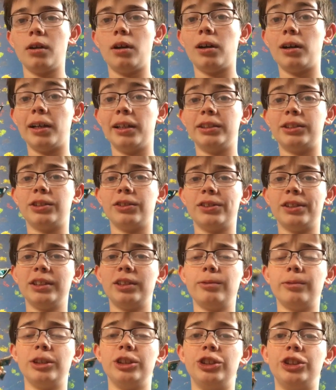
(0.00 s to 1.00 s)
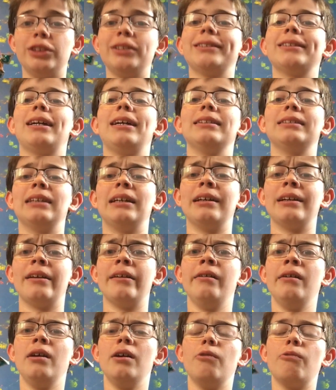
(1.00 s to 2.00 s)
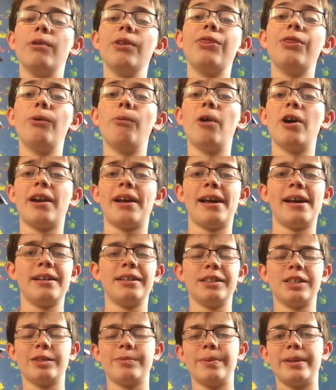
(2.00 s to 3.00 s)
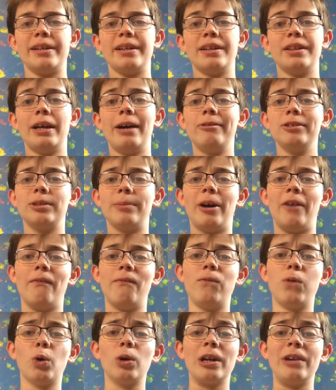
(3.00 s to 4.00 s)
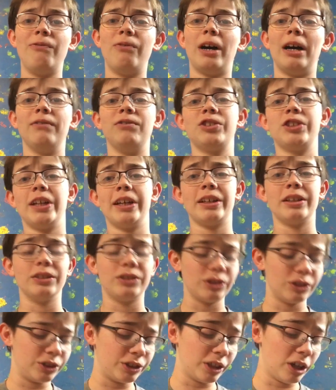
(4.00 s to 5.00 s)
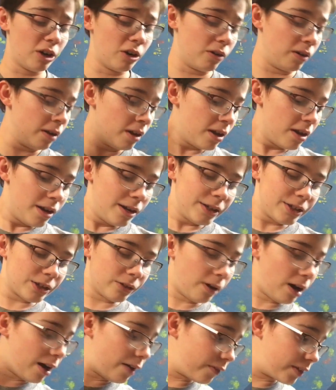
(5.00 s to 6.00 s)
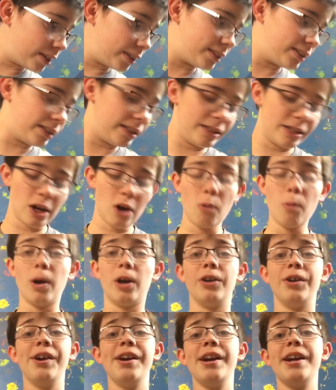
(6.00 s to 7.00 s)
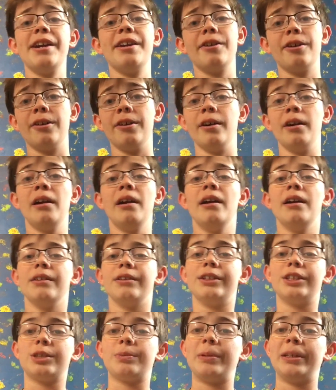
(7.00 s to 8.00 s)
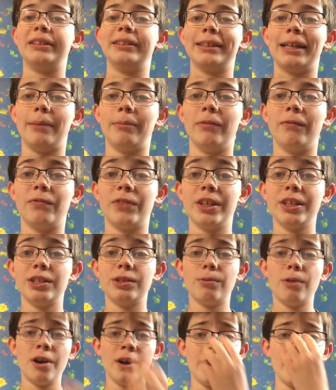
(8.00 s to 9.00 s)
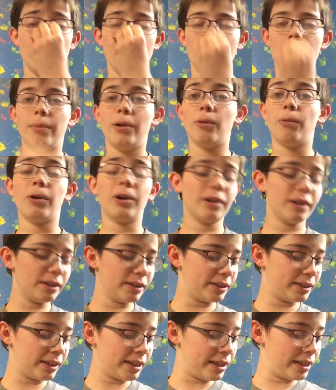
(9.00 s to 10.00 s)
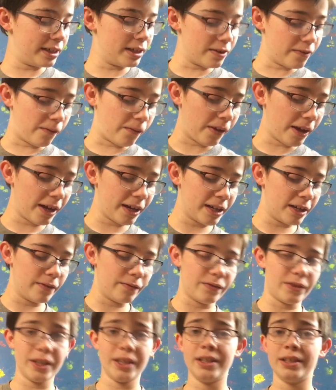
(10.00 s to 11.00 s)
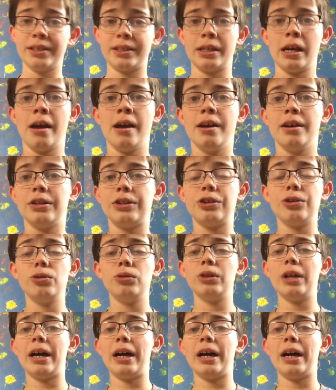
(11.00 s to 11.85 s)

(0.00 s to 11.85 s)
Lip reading: Alright, so this one just got done with the one-handed spin, and that was about 45 seconds or so. So obviously nowhere near the spin time of this one, but we're gonna see if any of these two